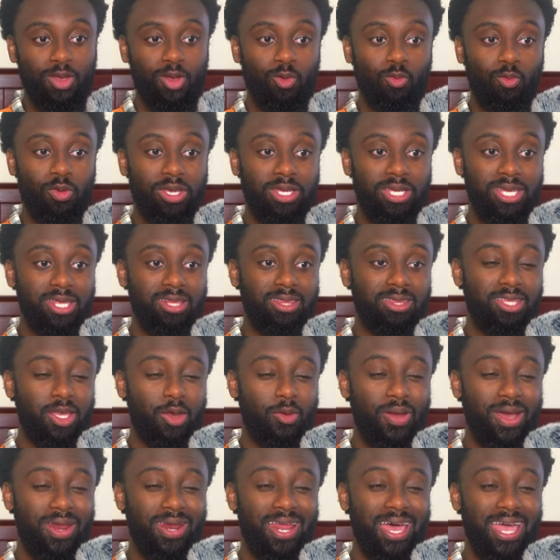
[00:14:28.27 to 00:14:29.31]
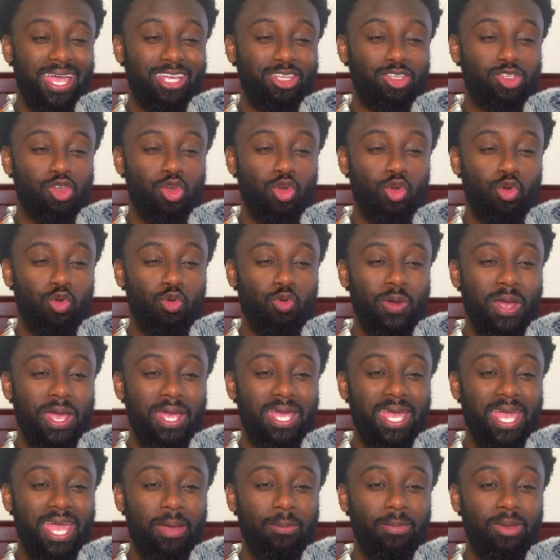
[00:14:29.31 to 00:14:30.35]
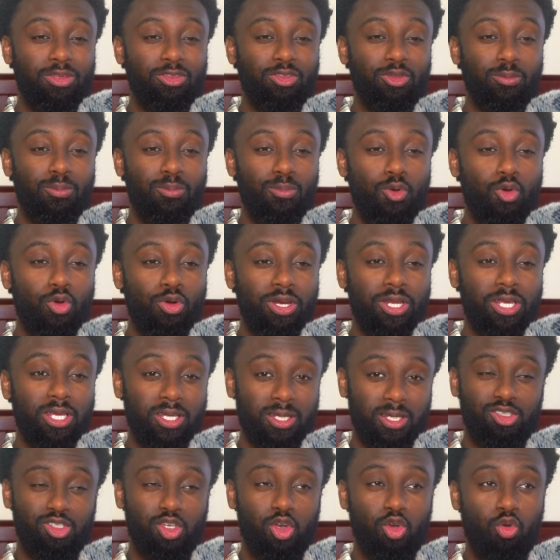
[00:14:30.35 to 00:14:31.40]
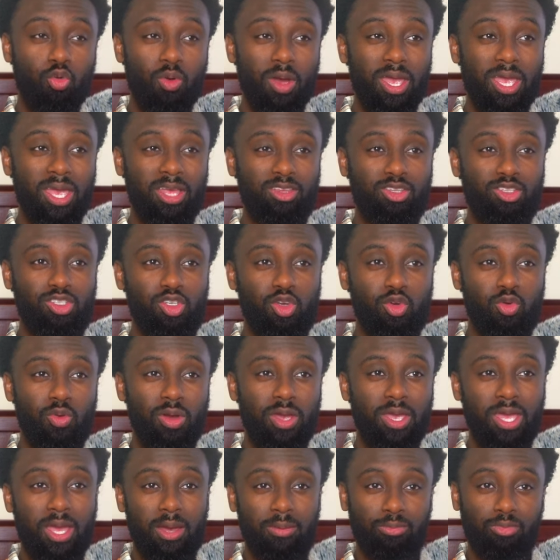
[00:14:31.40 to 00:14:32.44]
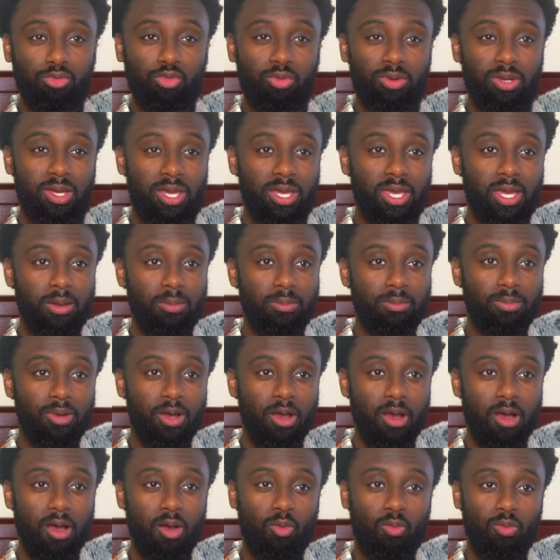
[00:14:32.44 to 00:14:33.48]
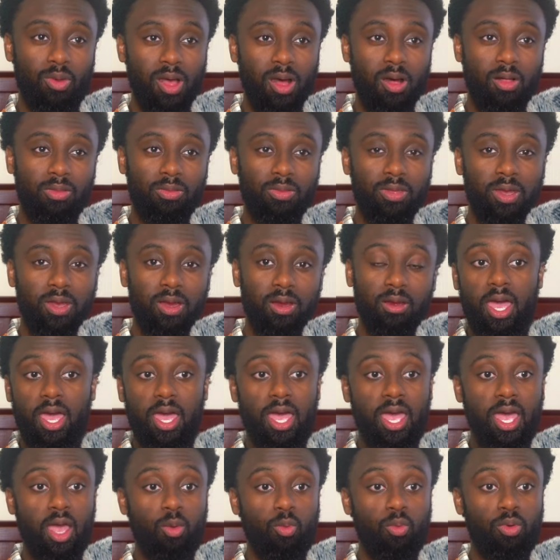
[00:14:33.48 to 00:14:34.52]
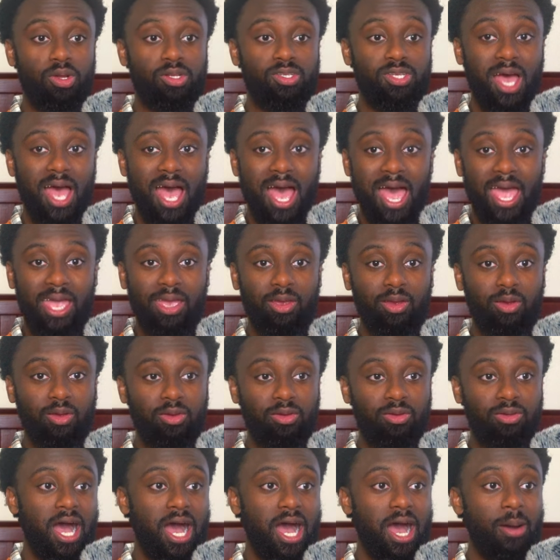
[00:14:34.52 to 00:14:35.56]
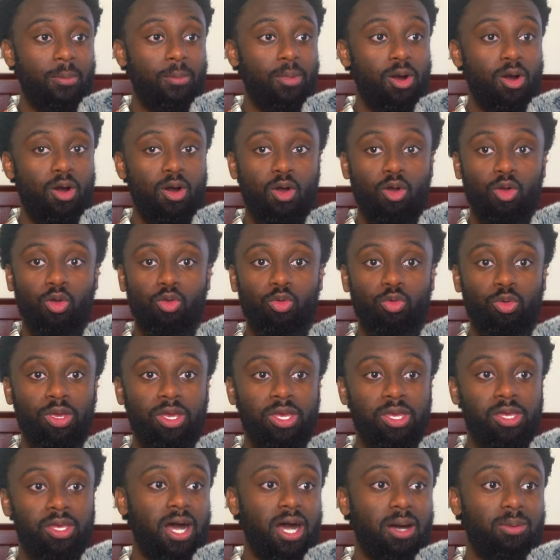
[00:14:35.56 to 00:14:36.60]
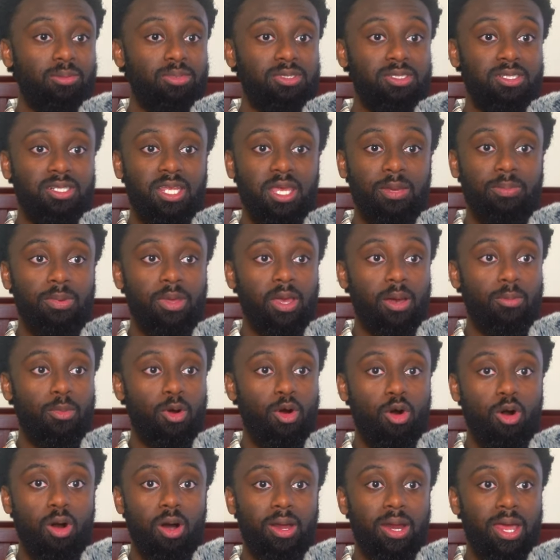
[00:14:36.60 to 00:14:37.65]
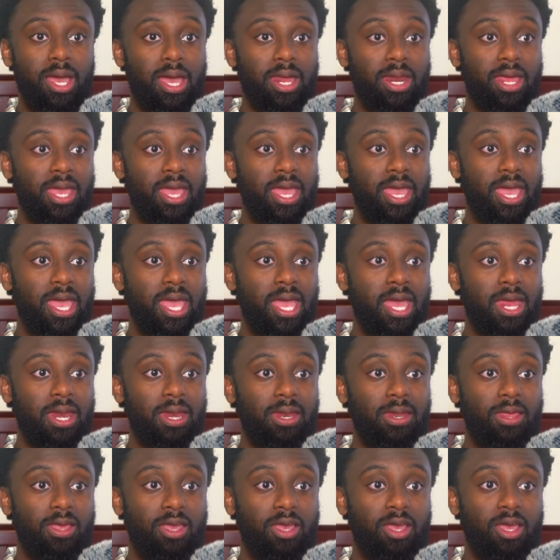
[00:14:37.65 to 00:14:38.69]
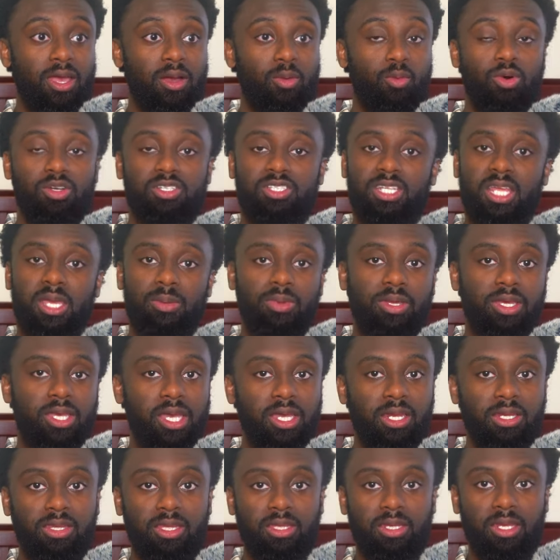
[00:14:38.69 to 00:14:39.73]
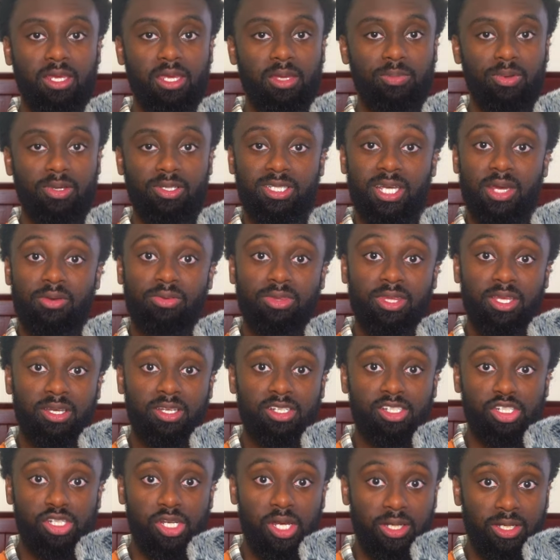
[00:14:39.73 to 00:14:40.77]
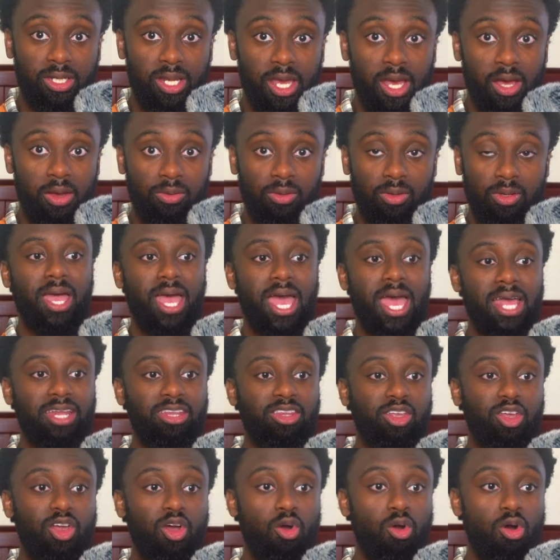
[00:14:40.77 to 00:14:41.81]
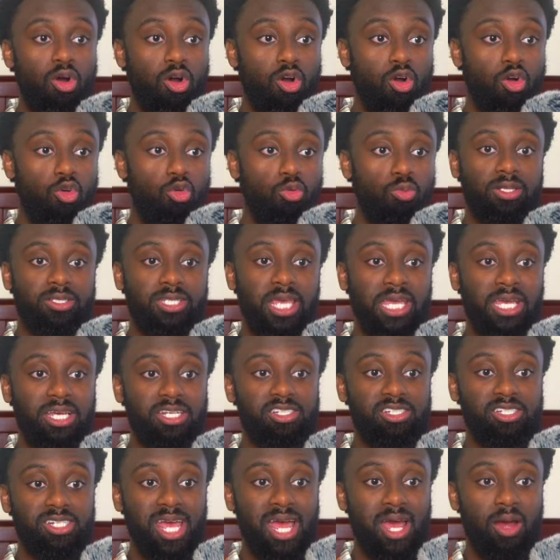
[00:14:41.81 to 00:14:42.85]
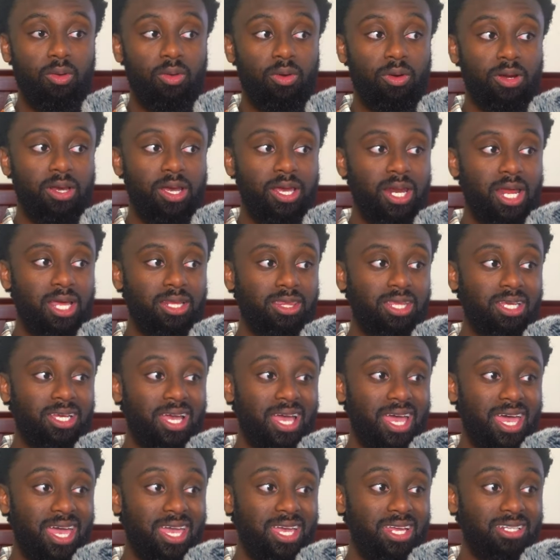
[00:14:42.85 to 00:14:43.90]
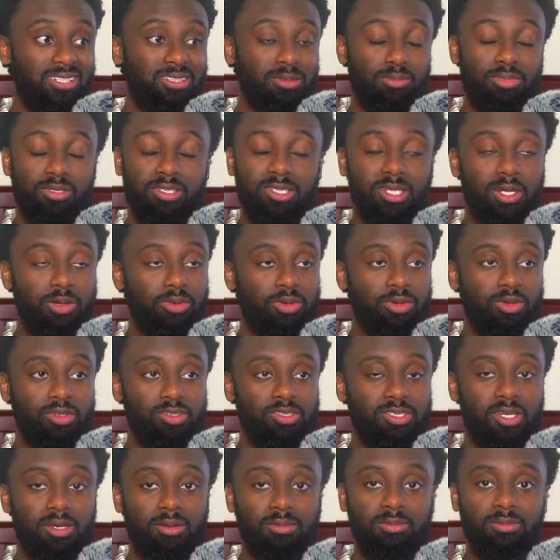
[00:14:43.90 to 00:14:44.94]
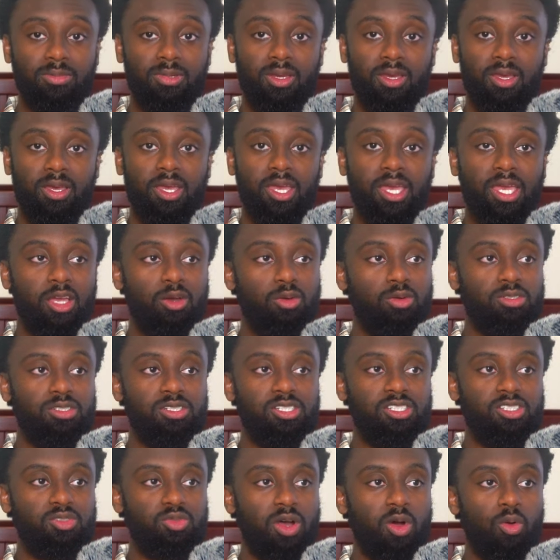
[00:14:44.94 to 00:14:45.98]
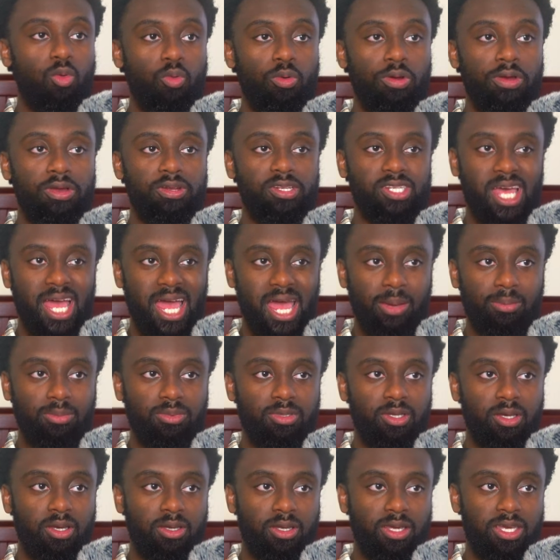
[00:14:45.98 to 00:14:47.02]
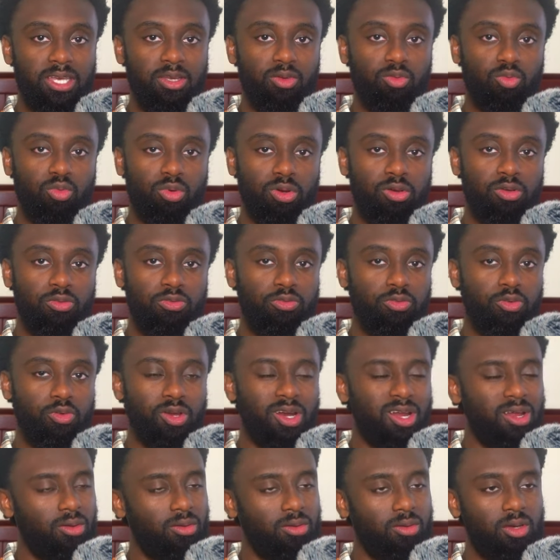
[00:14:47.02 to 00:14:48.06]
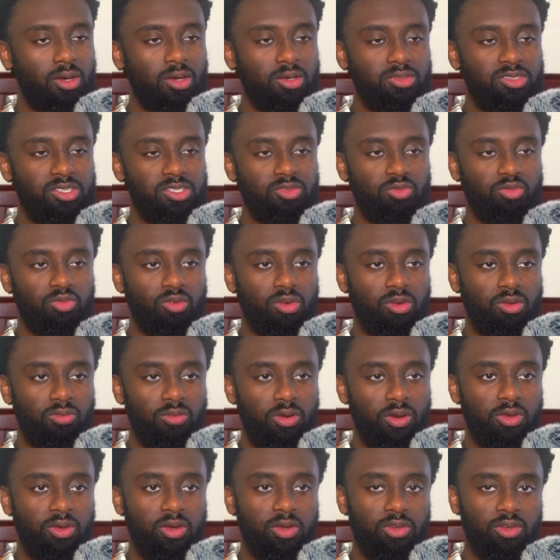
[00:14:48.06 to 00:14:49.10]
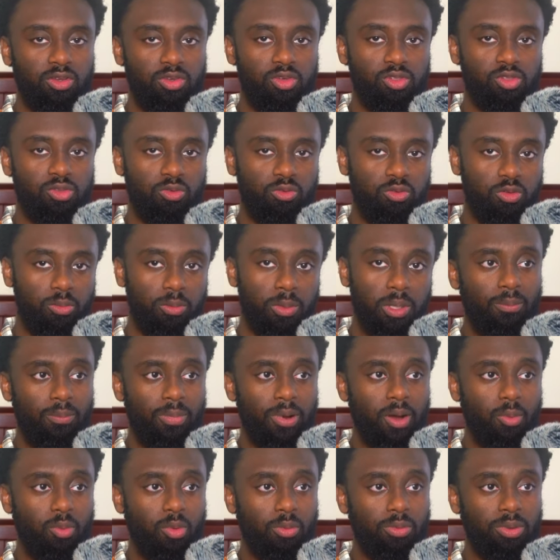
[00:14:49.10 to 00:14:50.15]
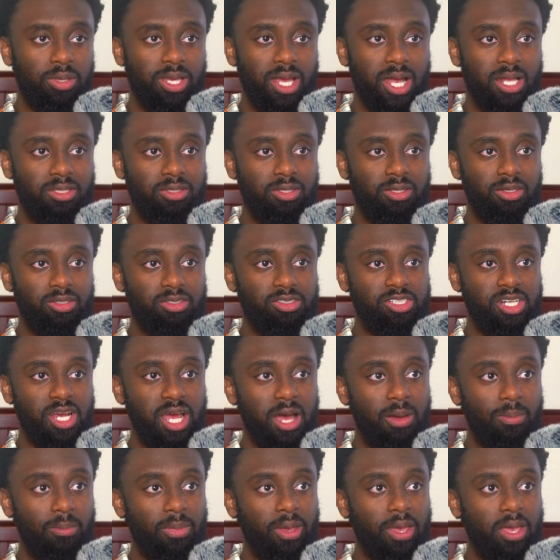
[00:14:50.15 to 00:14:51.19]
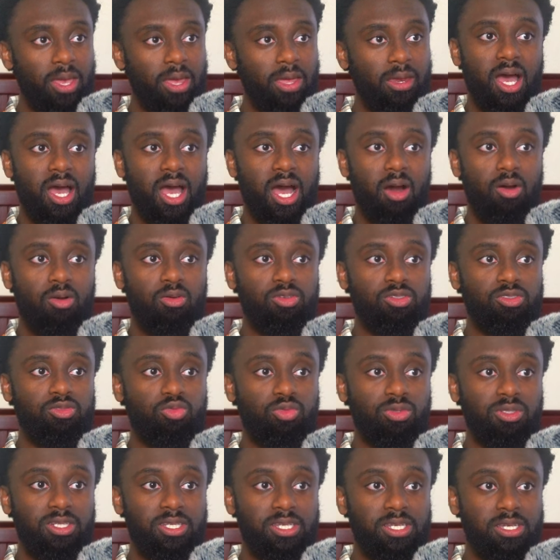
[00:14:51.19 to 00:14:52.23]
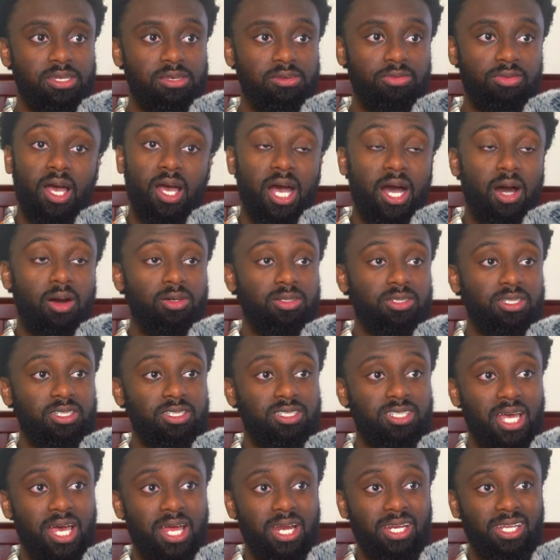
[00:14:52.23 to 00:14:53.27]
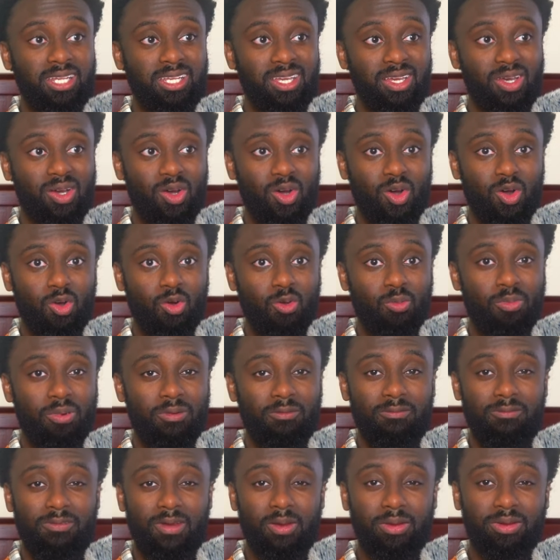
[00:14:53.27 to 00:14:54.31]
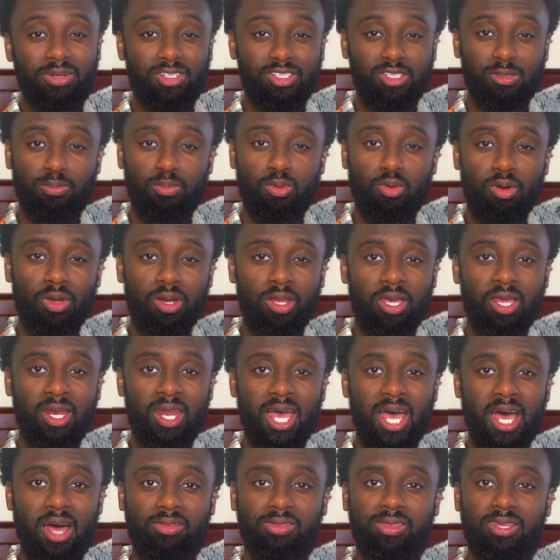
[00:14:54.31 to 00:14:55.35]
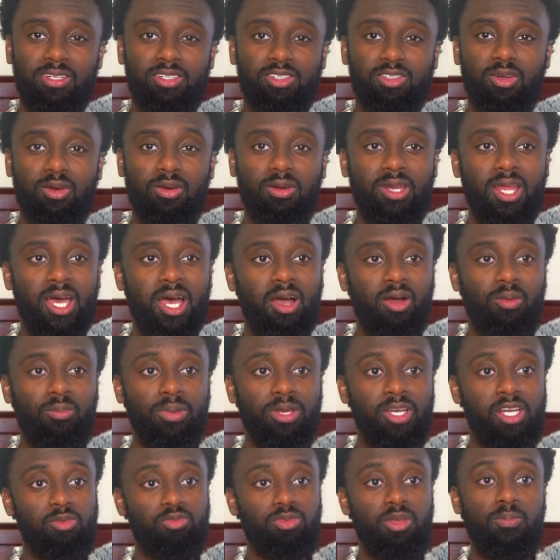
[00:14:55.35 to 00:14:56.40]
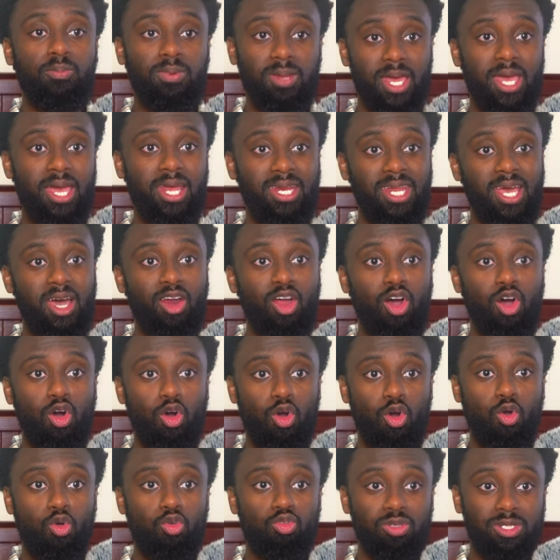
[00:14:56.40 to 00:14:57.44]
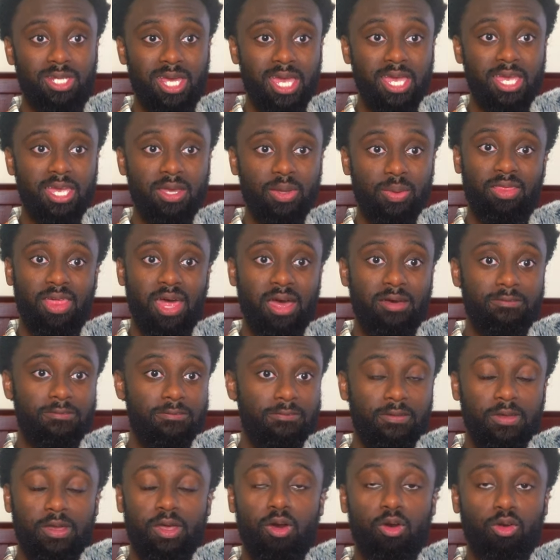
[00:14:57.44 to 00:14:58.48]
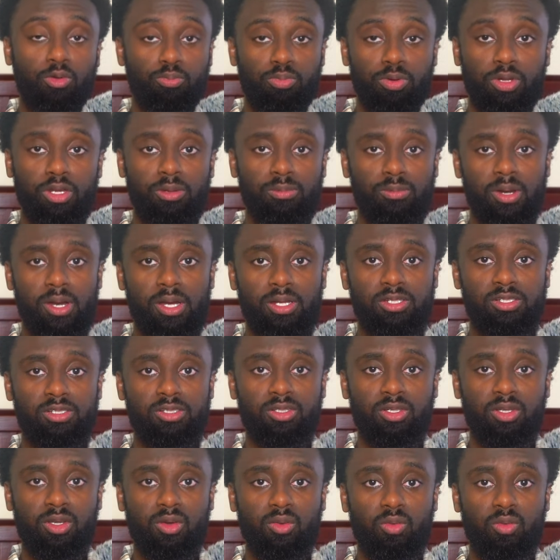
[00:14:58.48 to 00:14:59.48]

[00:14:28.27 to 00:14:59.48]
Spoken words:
We get there at like 2 a.m. in the morning. 2 a.m., 3 a.m. around there. And we're tired. I'm hungry. I'm sleepy. I'm all that. And wasn't able to get anything to eat because everything is shut down. Had to go home, take a shower. And I think I ate some cereal or something. It was just a weird time to eat real food. I don't know. It was just very unusual for me. But when we got to the shop, man, I was relieved. I was excited to get home, but very disappointed in how things turned out because we planned out a whole day that failed pretty much.